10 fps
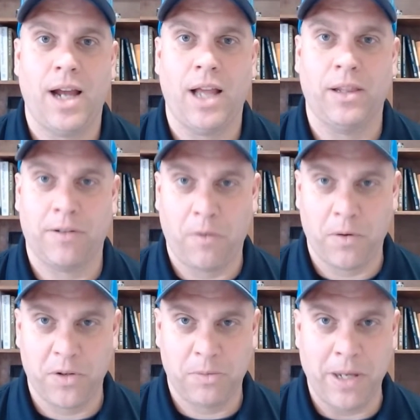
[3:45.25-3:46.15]
I look
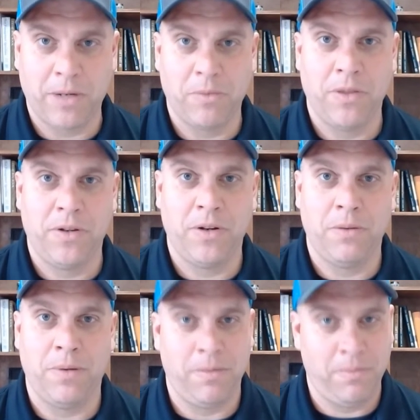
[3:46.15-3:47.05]
forward to speaking with you,
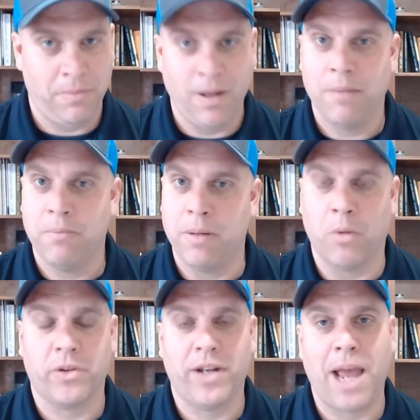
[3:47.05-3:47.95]
and be
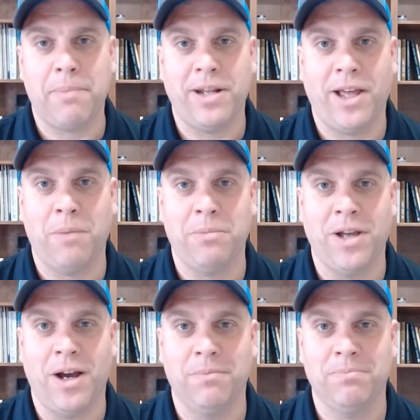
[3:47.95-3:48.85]
more than happy to help
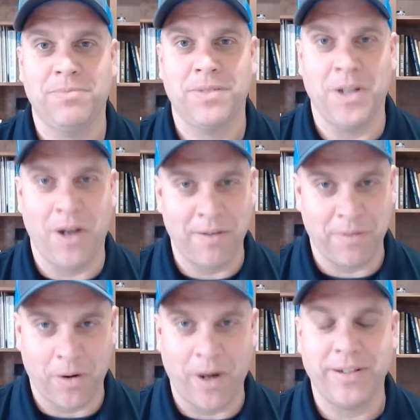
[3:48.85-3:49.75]
you out. You'll have
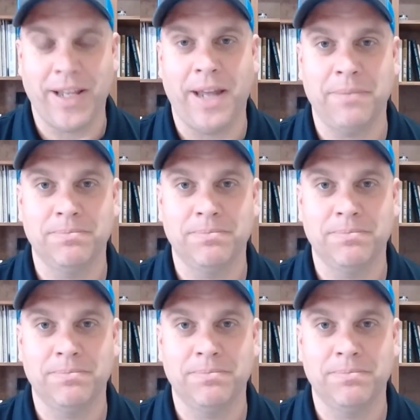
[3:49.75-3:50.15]
a great day.